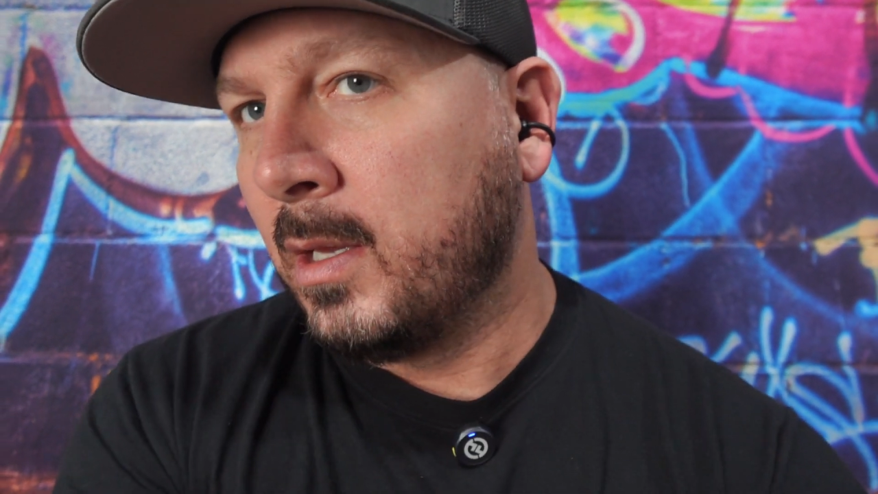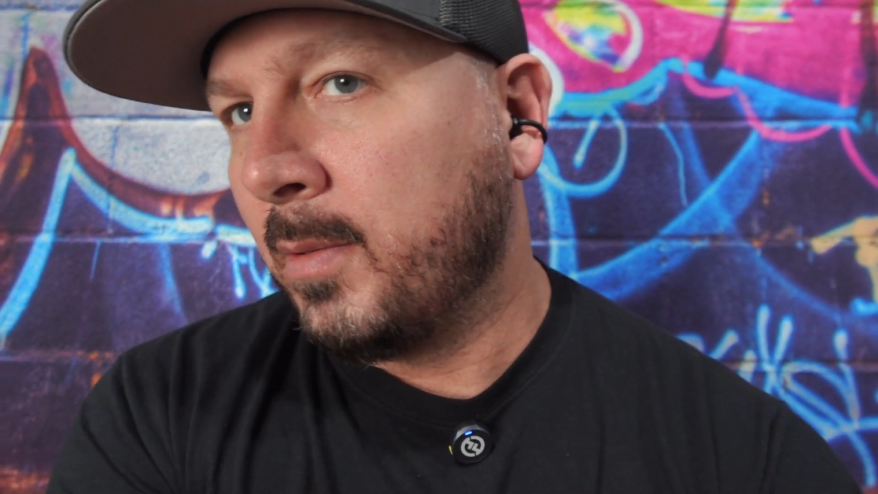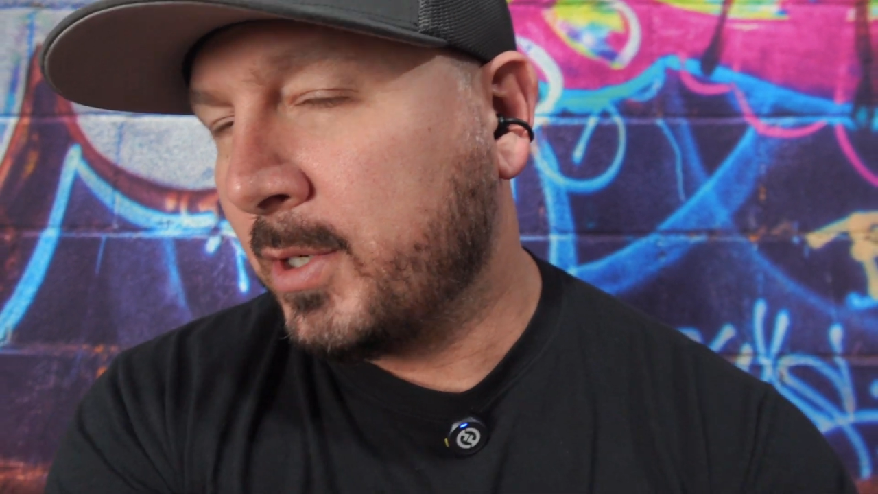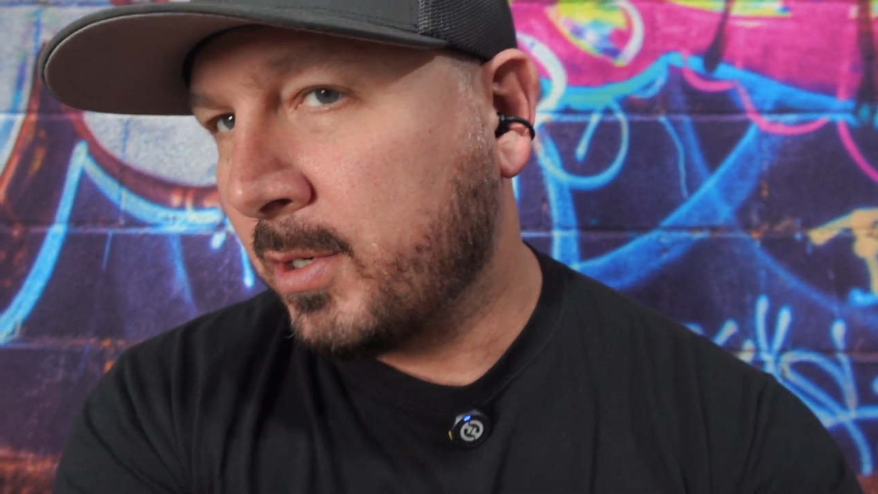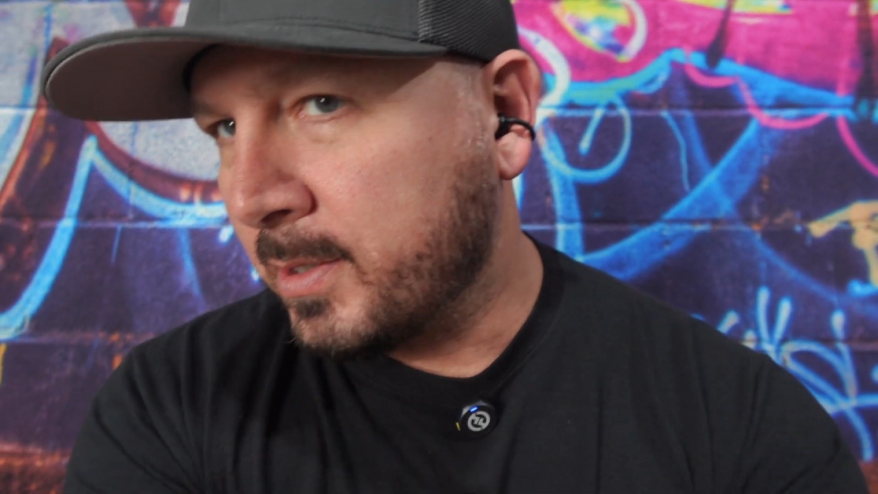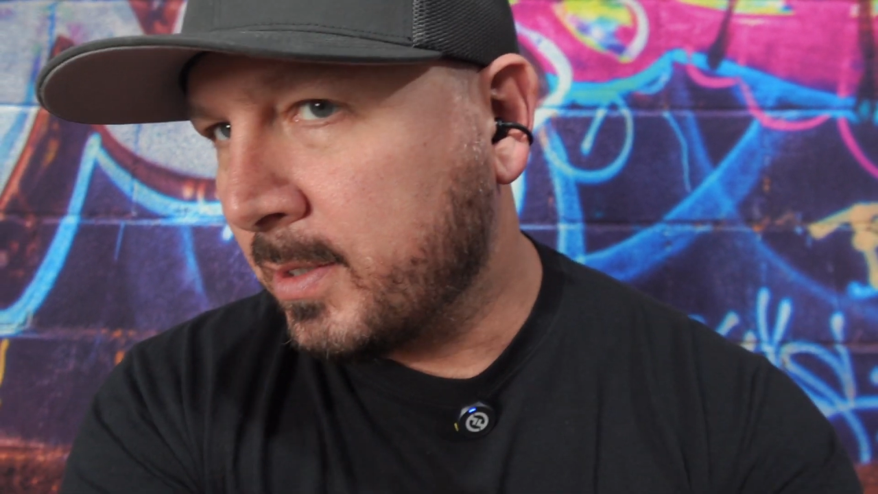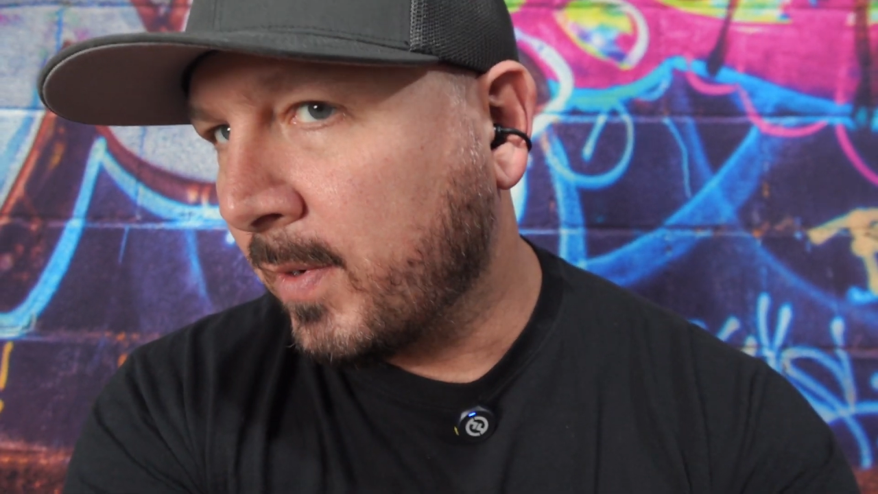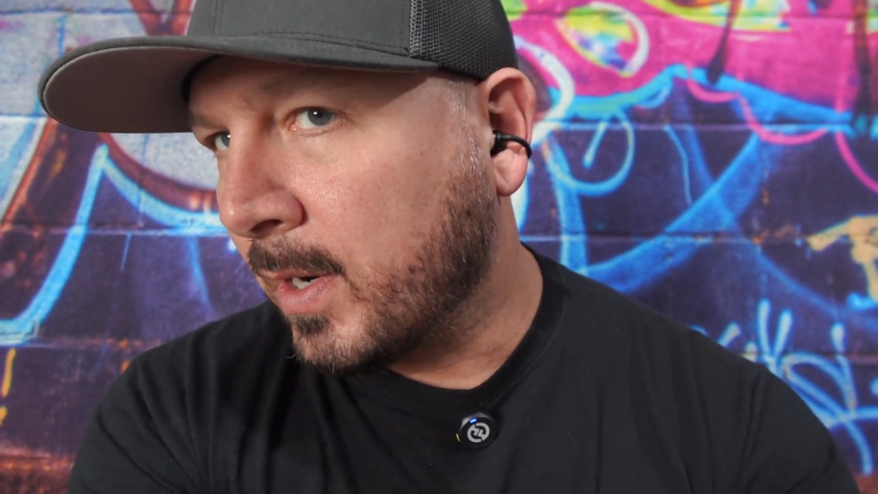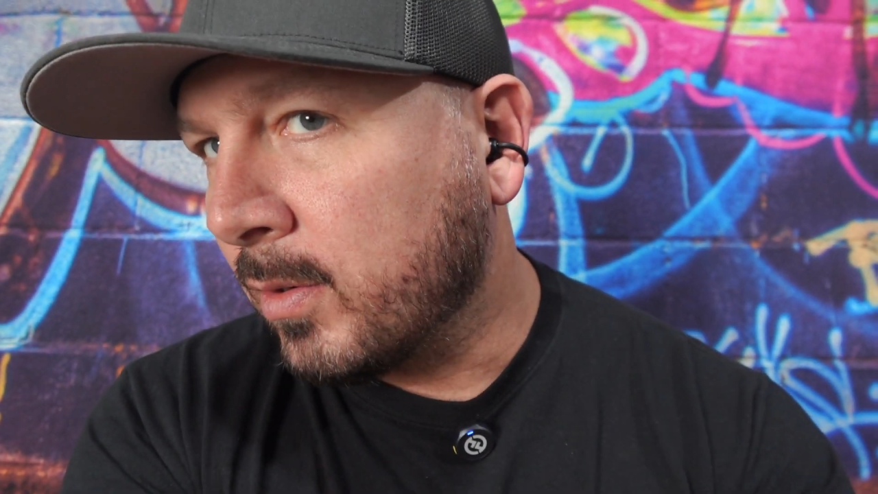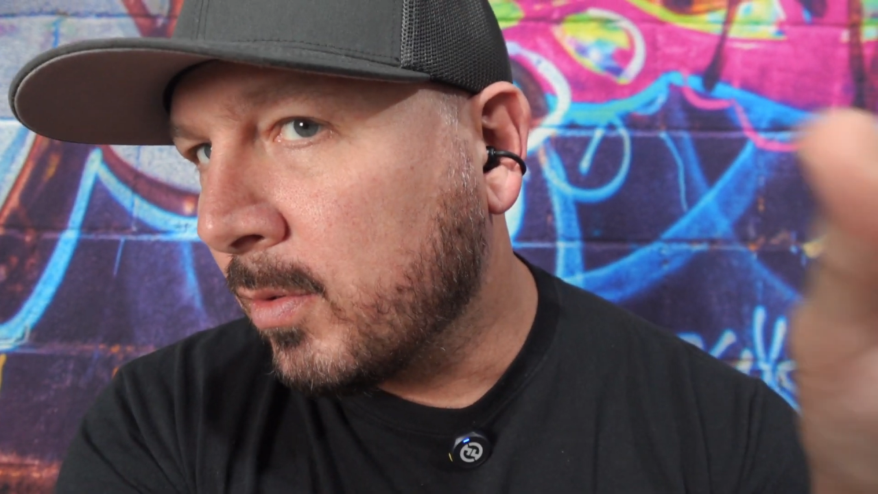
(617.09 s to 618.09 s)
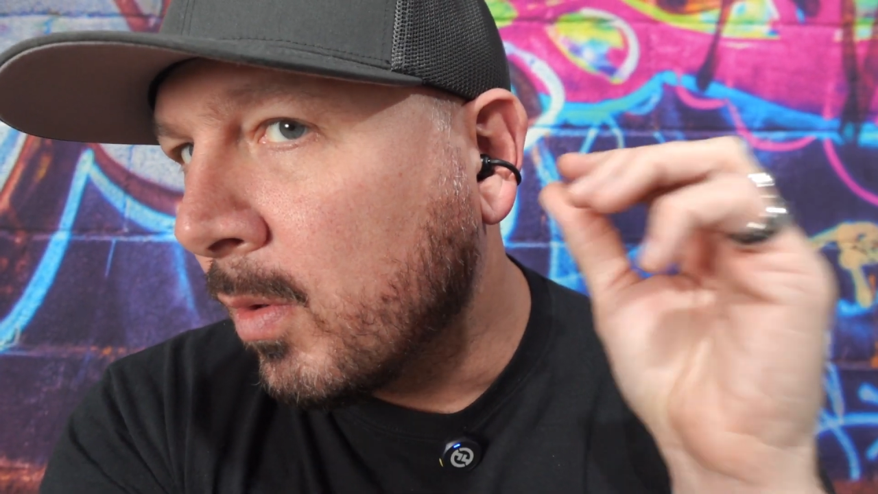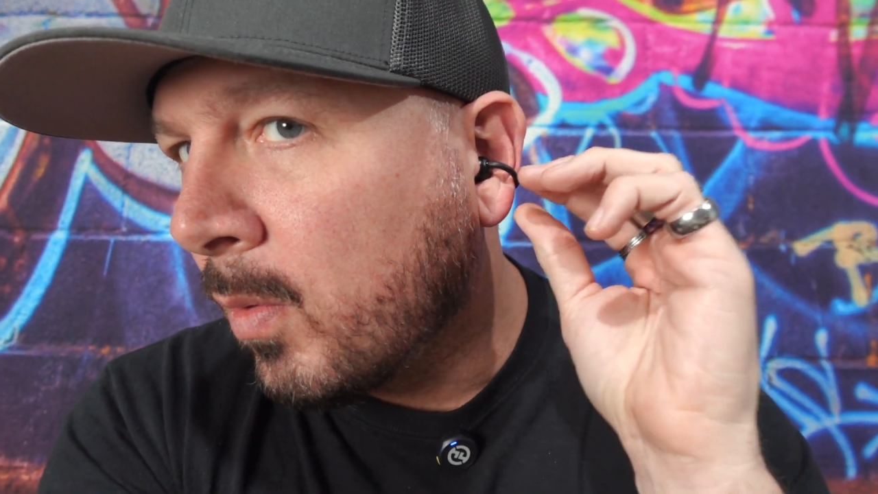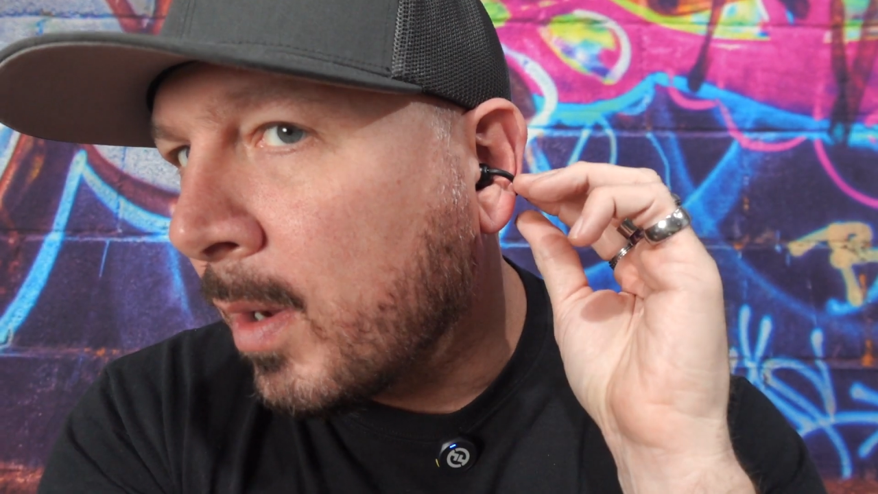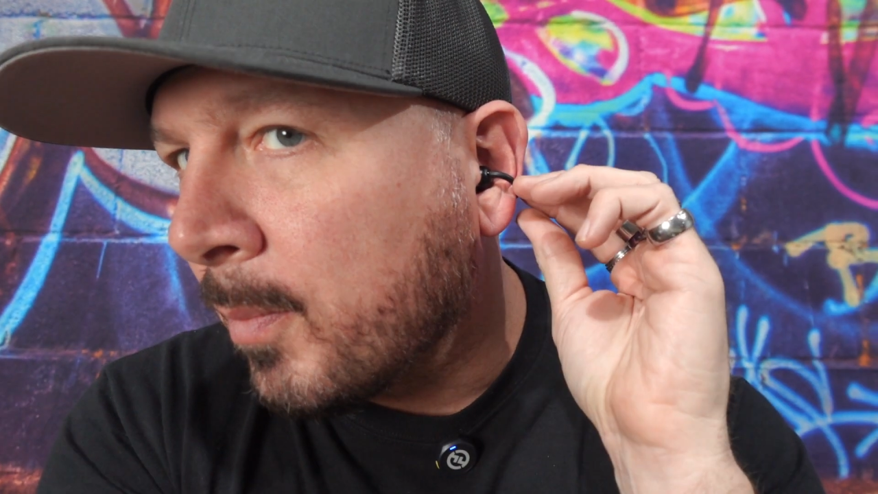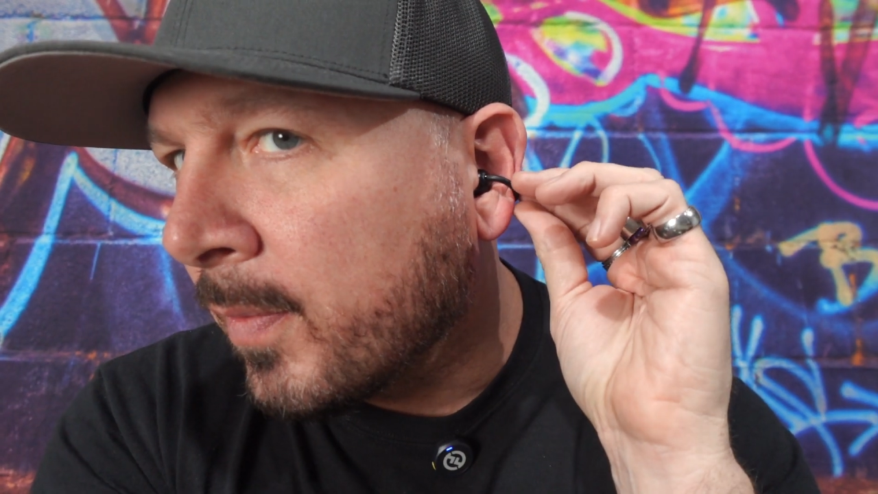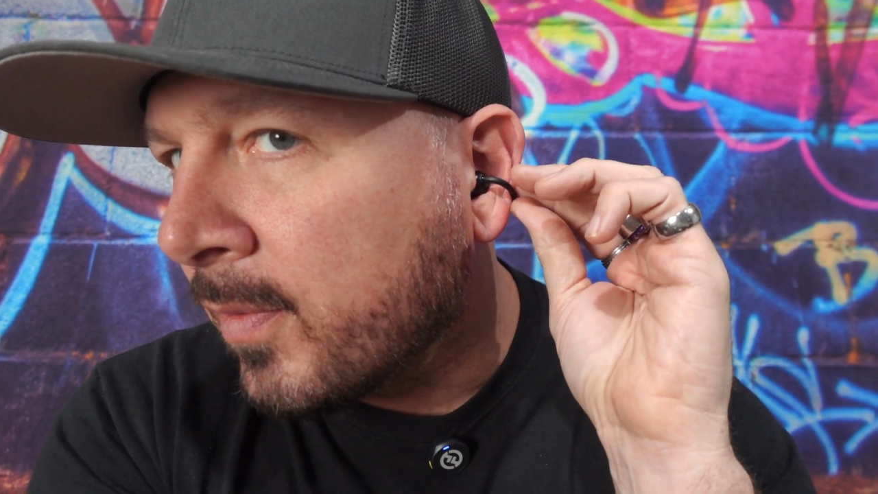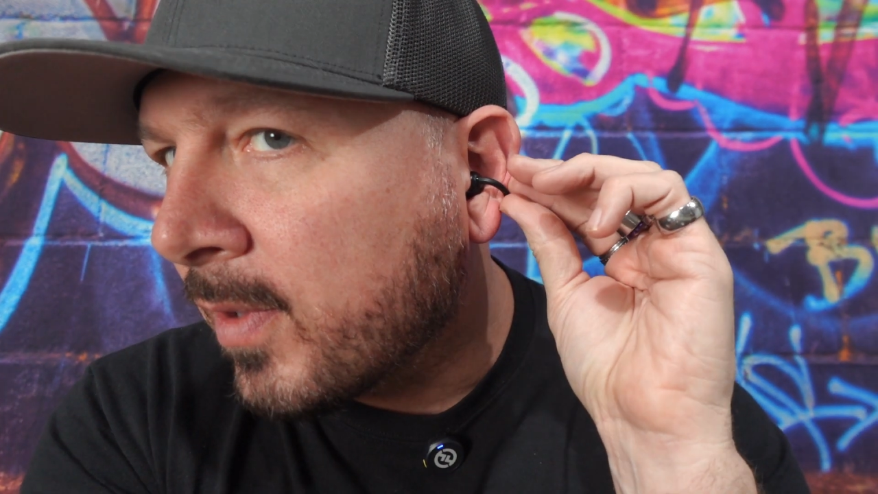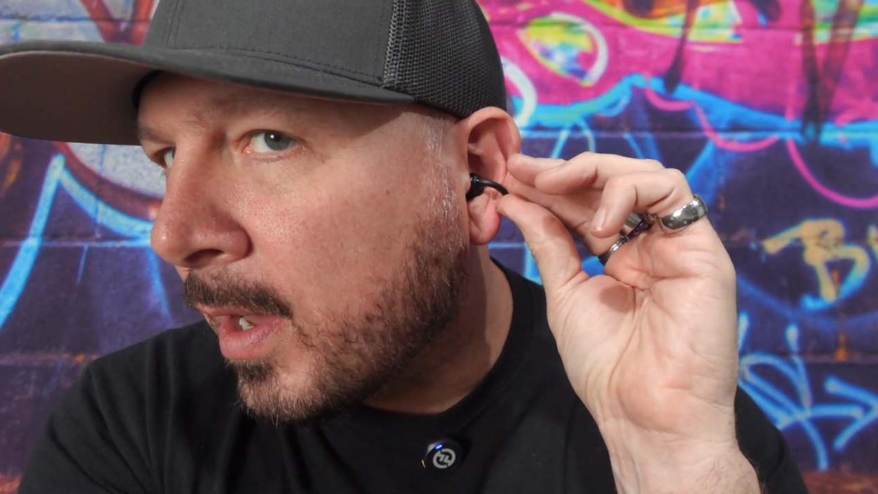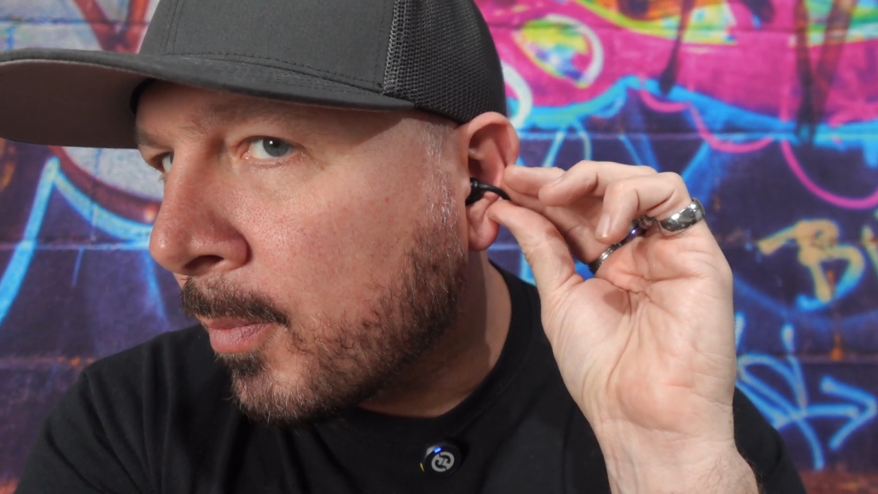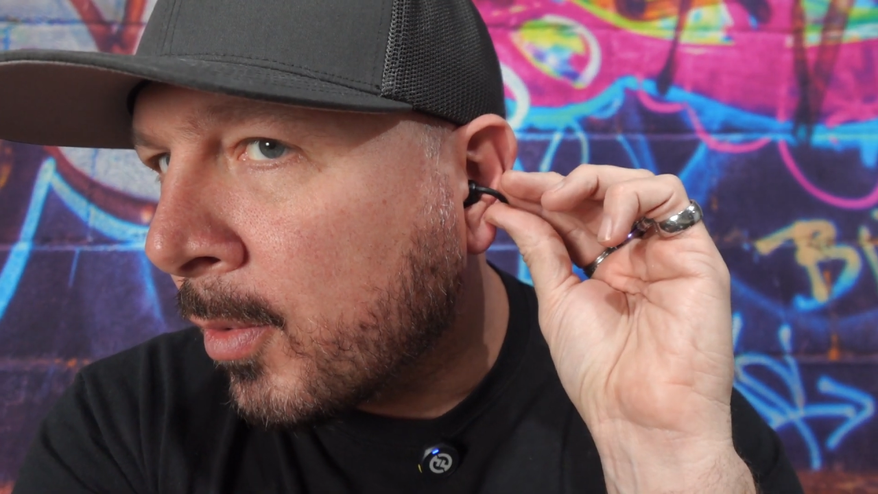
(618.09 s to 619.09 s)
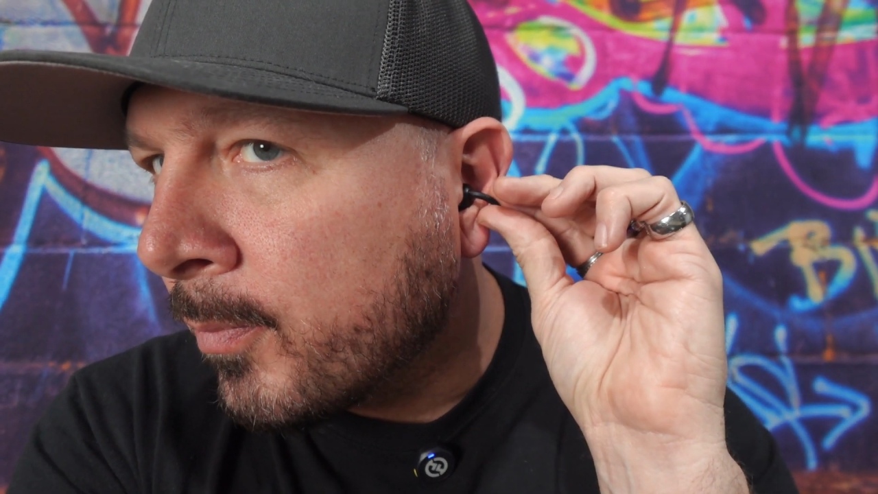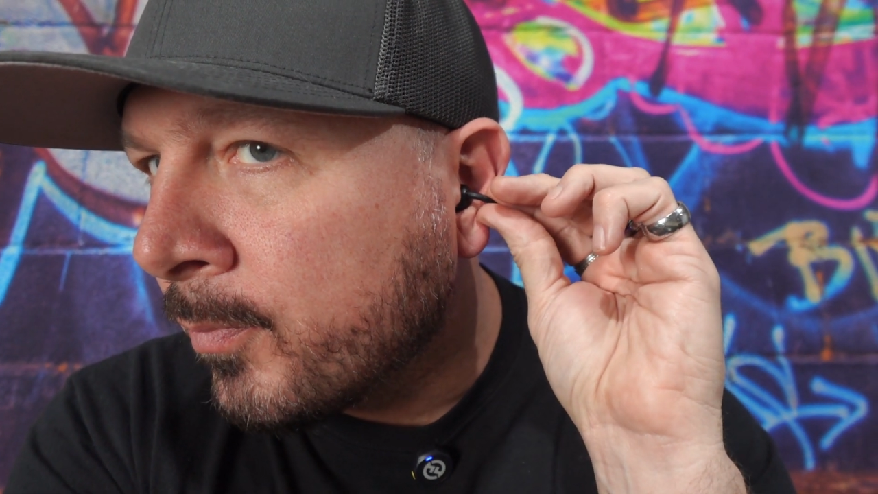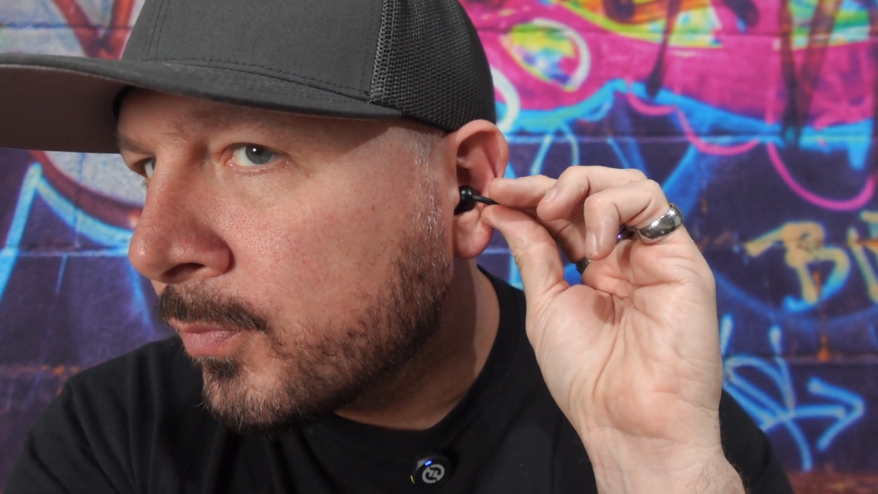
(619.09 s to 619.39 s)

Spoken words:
let me try to see if I can do it while I'm on this camera.